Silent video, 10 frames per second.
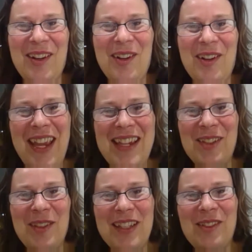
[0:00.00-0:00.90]
Okay,
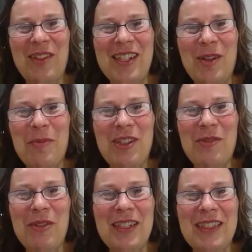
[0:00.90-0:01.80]
so that's great. Dermot, do
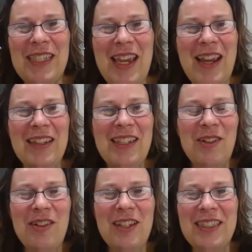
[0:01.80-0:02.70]
you want to say anything,
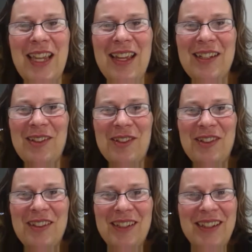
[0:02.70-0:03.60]
or Hassan,
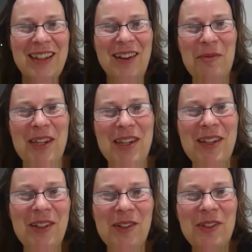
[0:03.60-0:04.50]
or are we
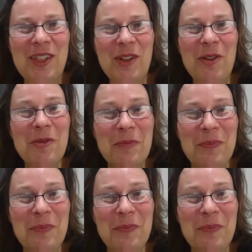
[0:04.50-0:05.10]
good to go?